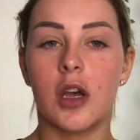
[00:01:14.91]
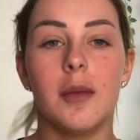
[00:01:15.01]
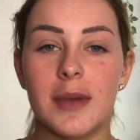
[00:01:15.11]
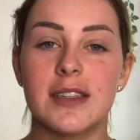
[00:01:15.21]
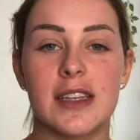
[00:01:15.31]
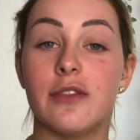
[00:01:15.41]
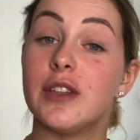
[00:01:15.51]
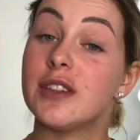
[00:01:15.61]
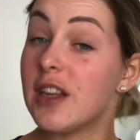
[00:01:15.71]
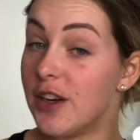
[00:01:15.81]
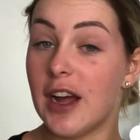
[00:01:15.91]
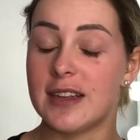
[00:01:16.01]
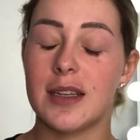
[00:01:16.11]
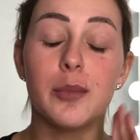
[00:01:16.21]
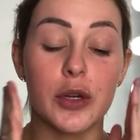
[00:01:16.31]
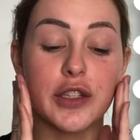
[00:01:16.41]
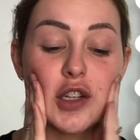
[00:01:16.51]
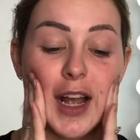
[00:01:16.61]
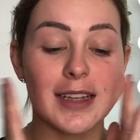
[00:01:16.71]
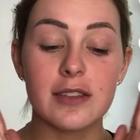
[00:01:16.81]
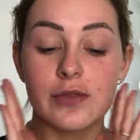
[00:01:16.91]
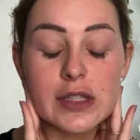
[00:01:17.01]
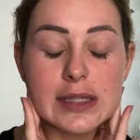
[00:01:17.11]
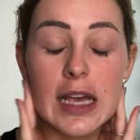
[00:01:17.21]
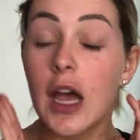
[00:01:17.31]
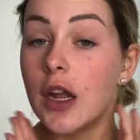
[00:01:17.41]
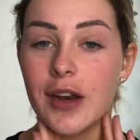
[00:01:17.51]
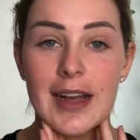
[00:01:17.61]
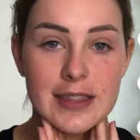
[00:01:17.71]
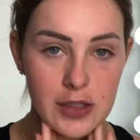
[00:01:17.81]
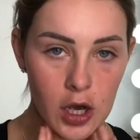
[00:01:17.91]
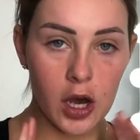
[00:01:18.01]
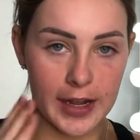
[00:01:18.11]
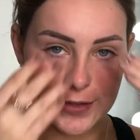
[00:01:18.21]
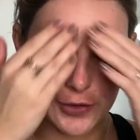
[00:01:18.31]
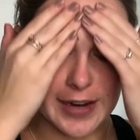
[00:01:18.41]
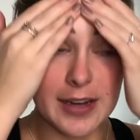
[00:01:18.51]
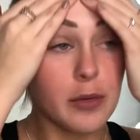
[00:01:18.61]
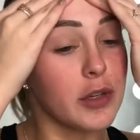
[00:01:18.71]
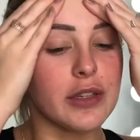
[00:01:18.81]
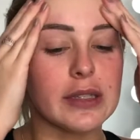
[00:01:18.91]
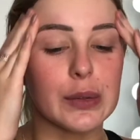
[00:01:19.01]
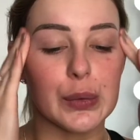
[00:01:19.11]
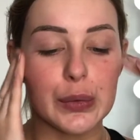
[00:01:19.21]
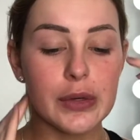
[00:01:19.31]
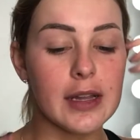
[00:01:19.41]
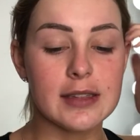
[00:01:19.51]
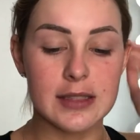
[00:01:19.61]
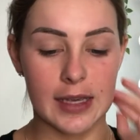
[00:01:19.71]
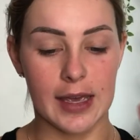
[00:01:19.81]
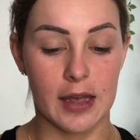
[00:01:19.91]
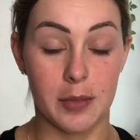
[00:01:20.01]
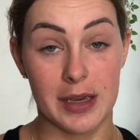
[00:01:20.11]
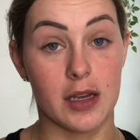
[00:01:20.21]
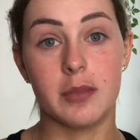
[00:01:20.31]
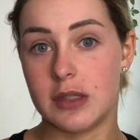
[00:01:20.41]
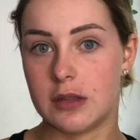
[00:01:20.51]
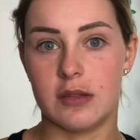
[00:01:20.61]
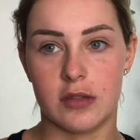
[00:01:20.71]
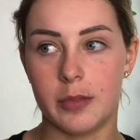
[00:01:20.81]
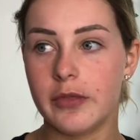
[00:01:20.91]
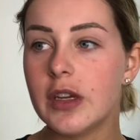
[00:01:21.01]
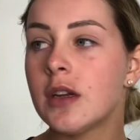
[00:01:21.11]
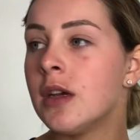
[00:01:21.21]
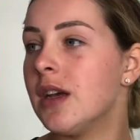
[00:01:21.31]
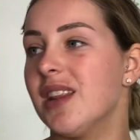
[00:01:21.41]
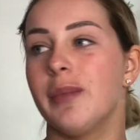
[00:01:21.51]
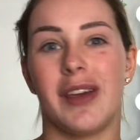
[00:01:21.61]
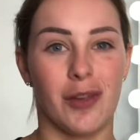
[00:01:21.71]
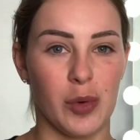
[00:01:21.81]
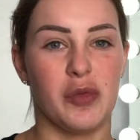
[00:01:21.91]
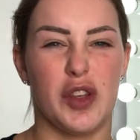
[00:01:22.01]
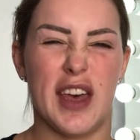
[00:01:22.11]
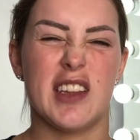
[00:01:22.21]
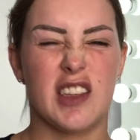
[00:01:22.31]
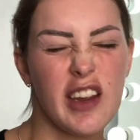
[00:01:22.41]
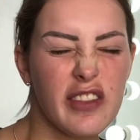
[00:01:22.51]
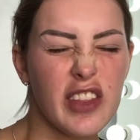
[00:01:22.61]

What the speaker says: My skin feels nice and moisturized. It feels nice and hydrated, which is good. Let's see how the makeup sits on top of it, and then we can review that side of